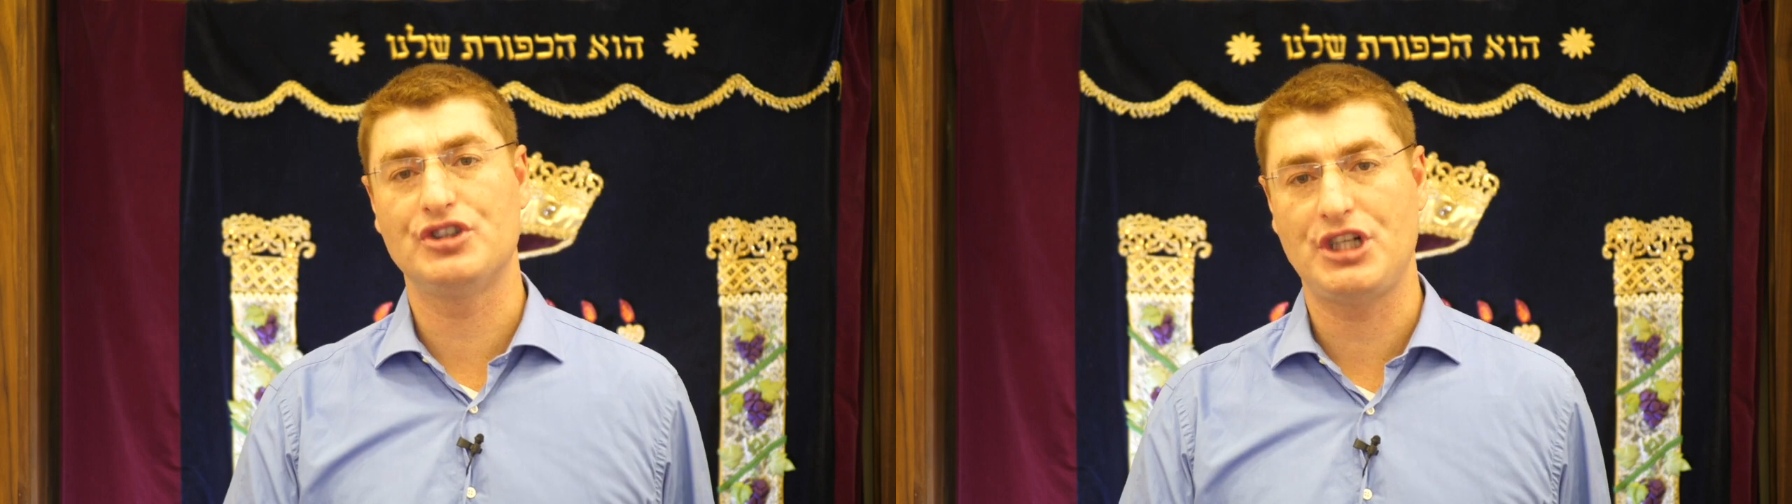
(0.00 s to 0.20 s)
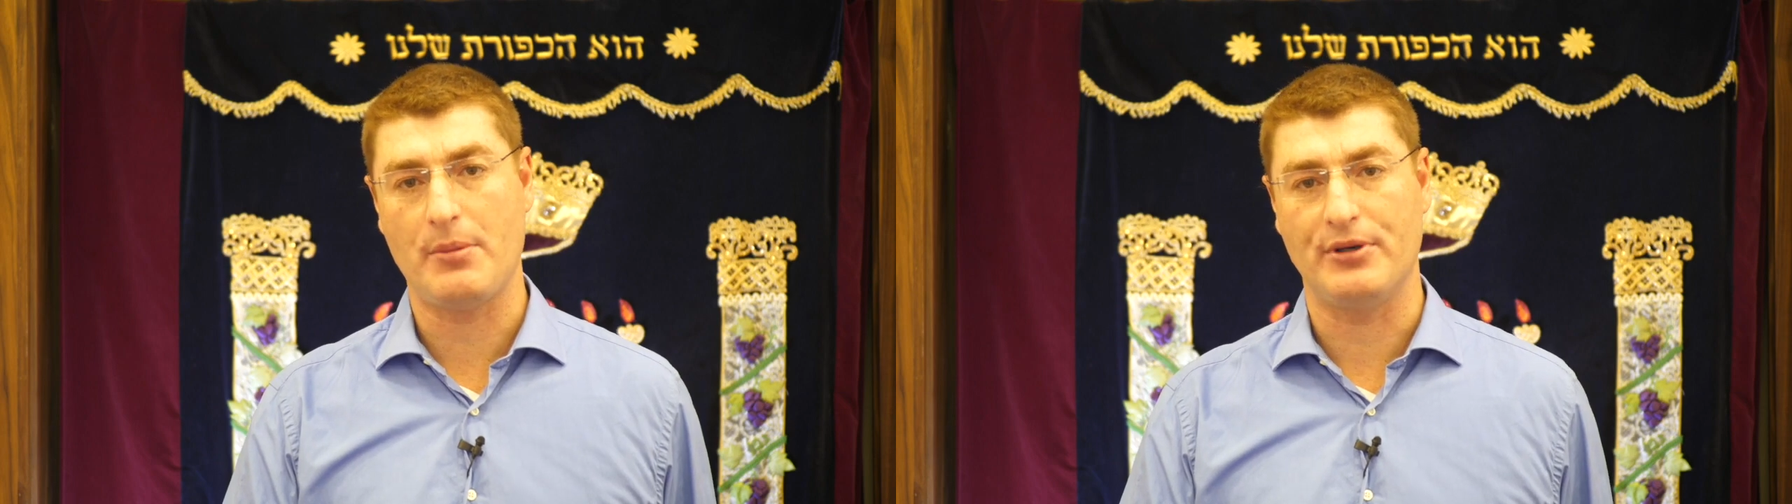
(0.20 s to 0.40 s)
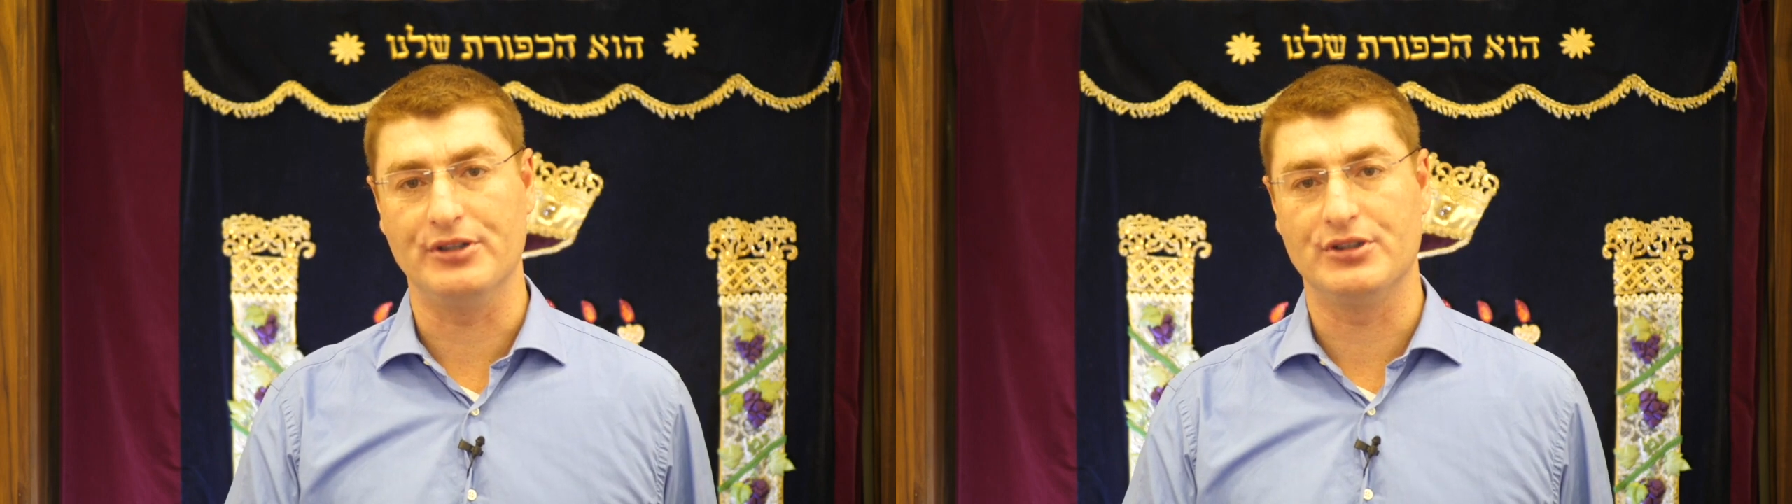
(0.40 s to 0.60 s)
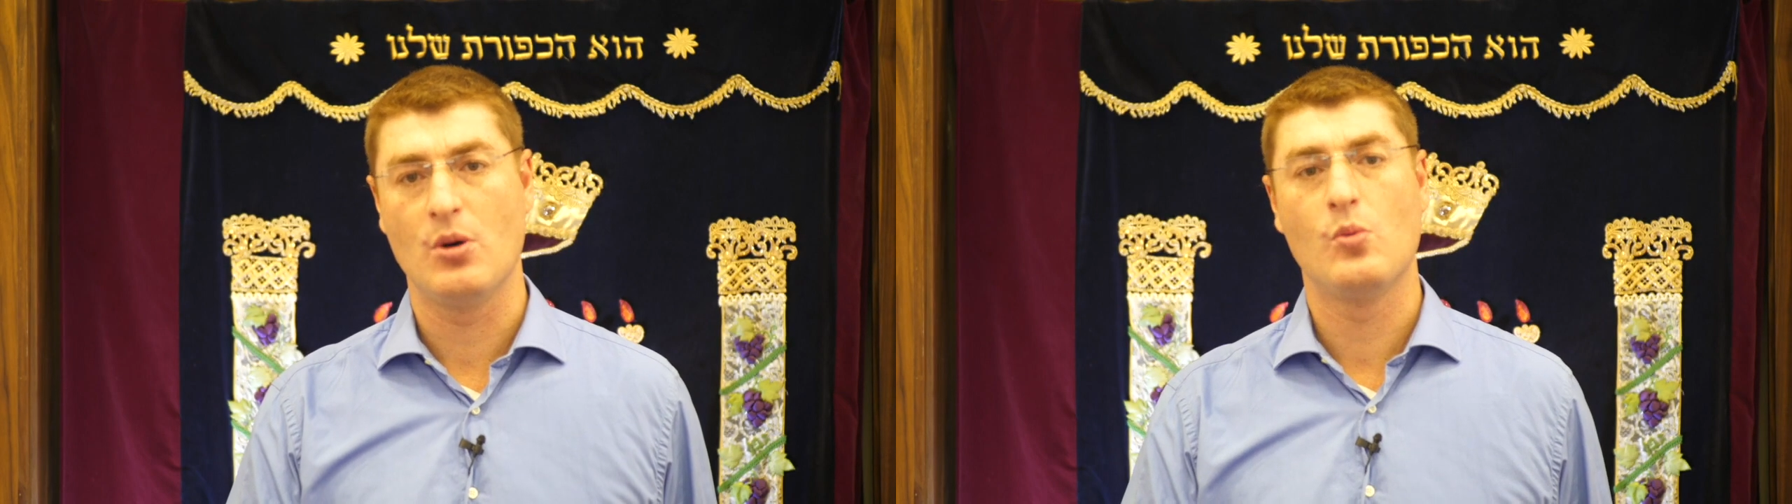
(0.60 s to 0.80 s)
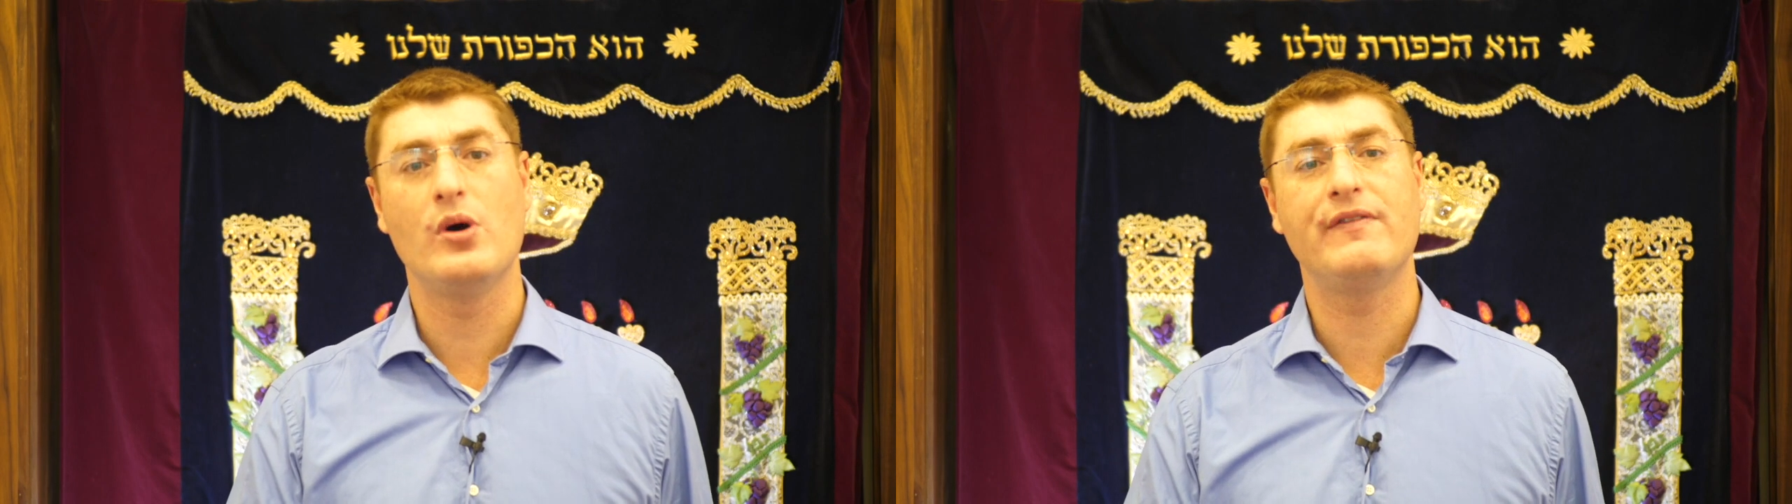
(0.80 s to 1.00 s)
shepherds
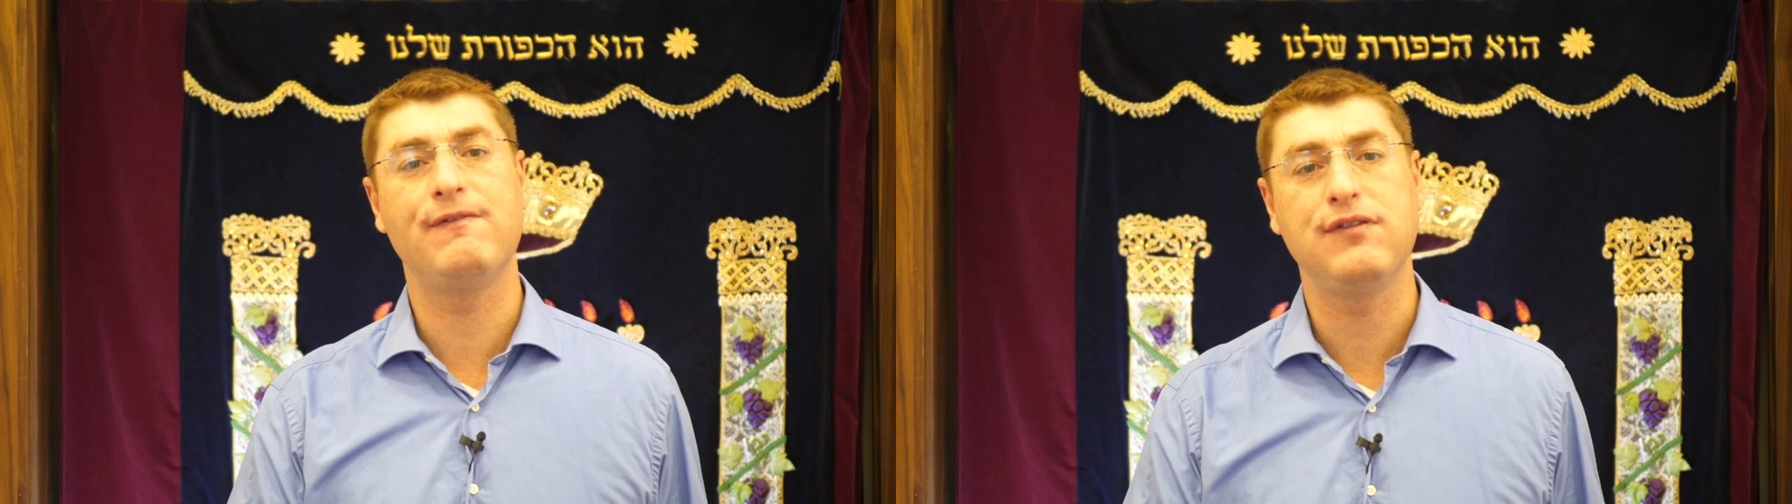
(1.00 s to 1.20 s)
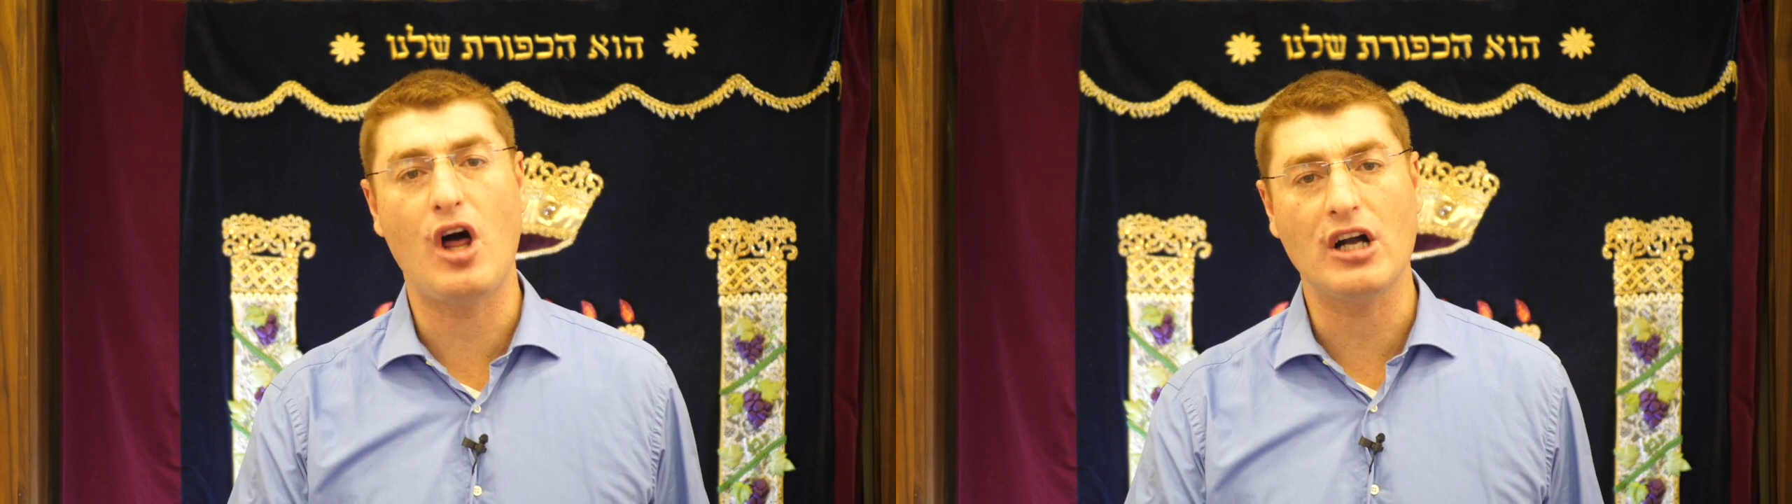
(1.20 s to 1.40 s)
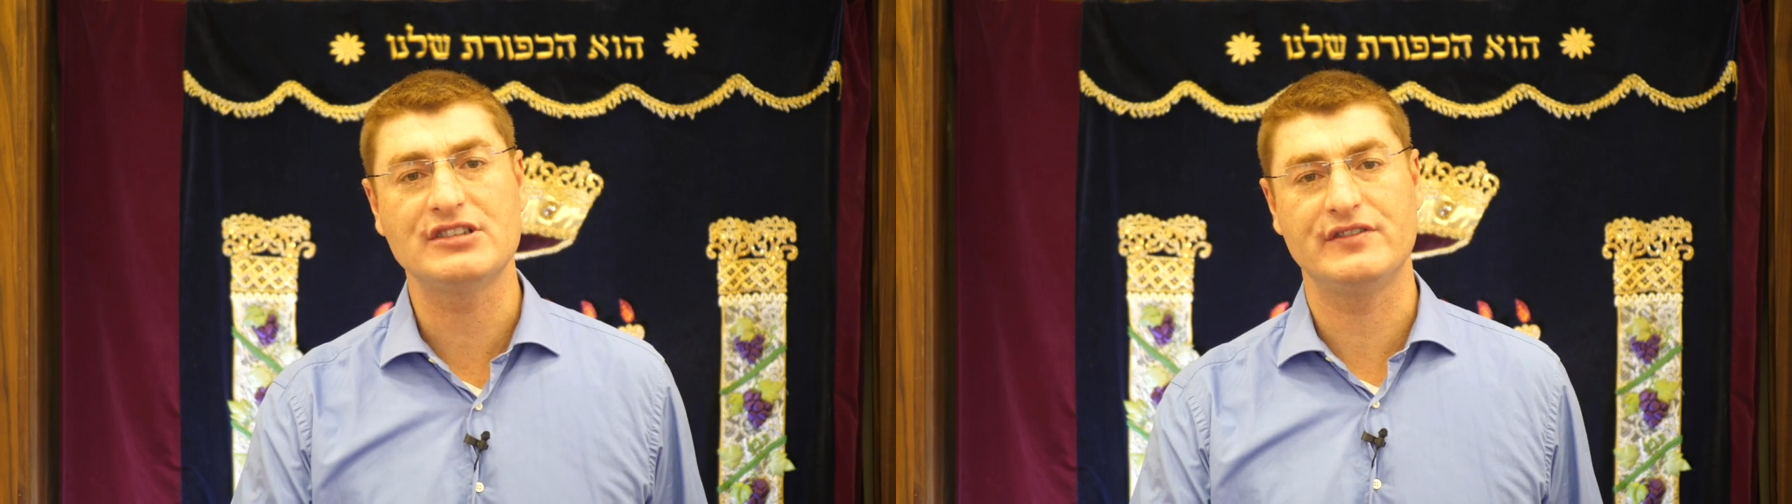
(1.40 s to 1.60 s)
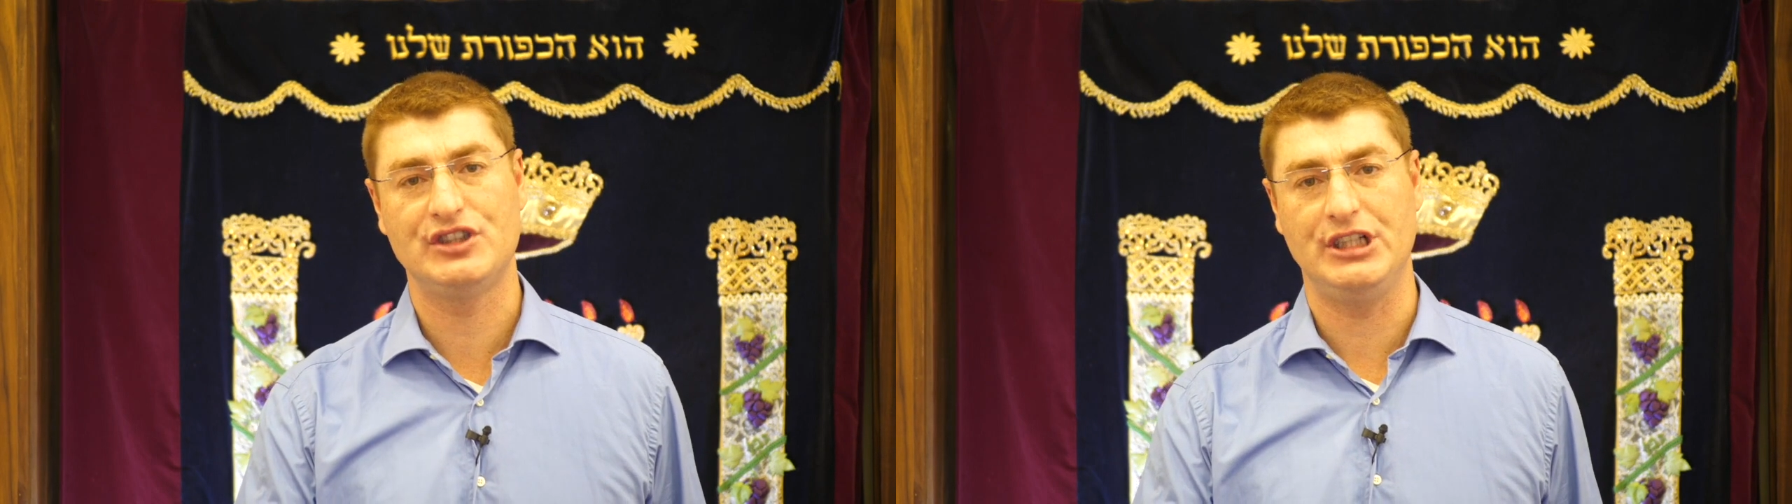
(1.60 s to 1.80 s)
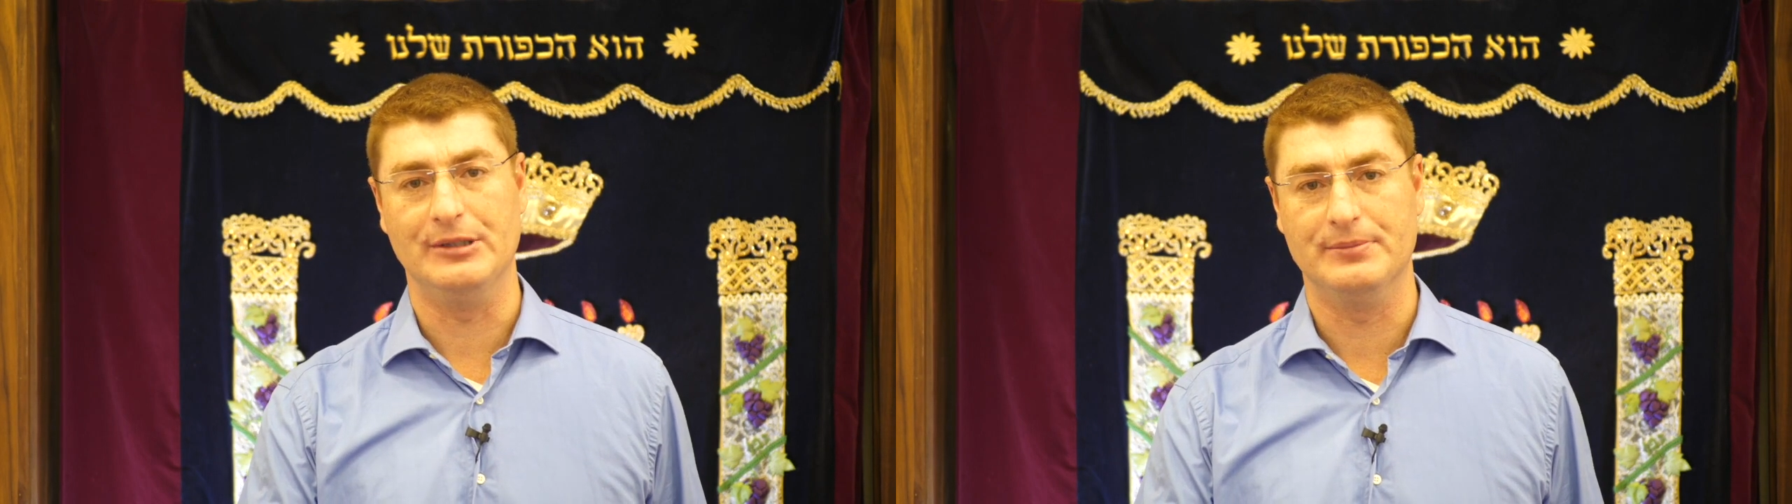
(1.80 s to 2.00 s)
with flocks of
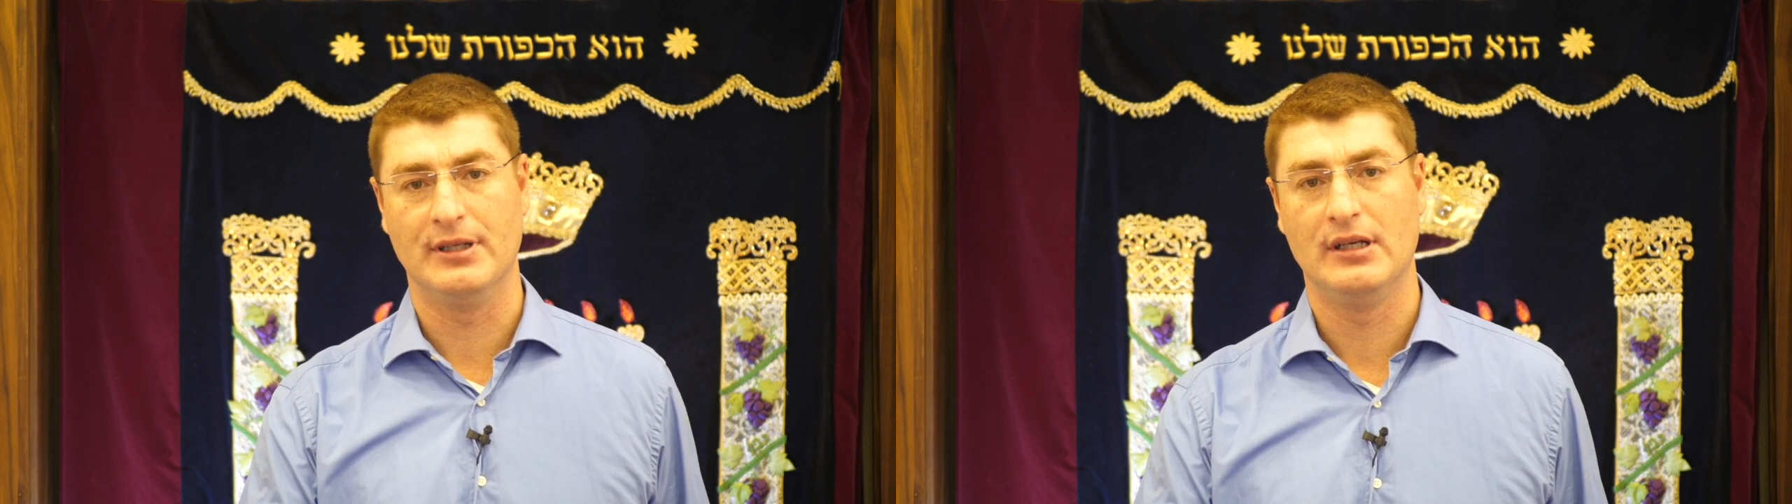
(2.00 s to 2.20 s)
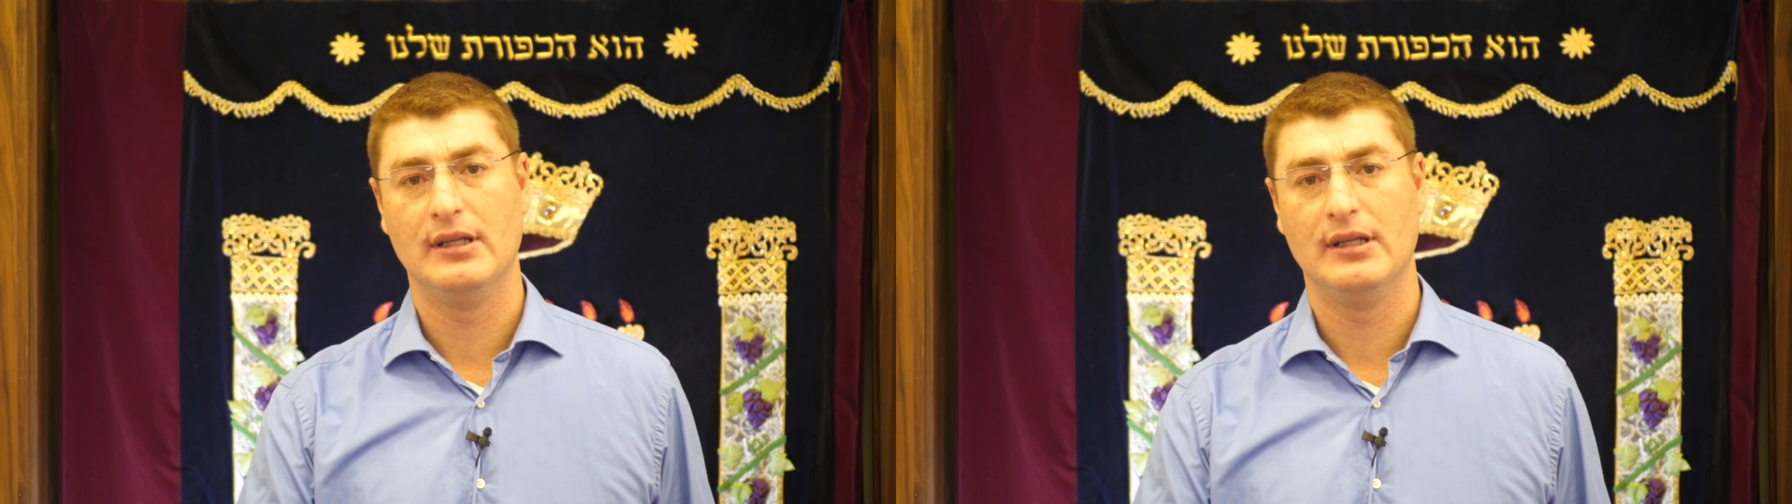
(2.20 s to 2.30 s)
sheep